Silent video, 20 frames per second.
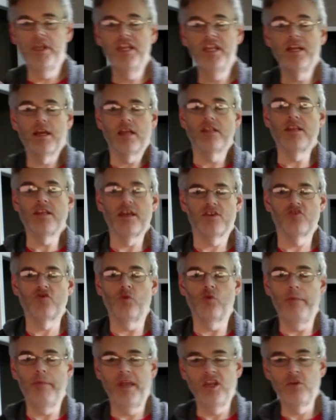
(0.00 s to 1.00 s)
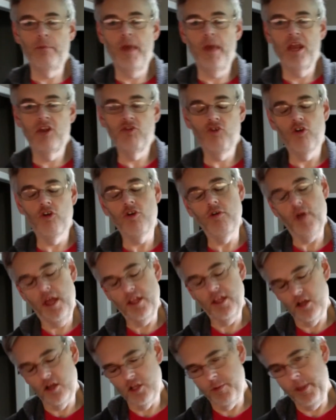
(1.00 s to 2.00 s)
need a contextual menu manager. I
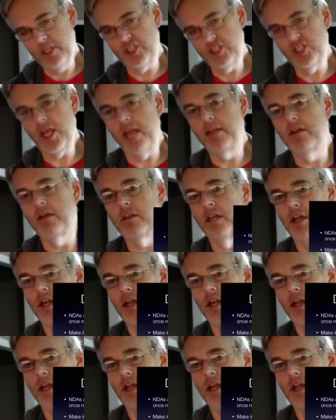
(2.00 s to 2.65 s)
talked about side-click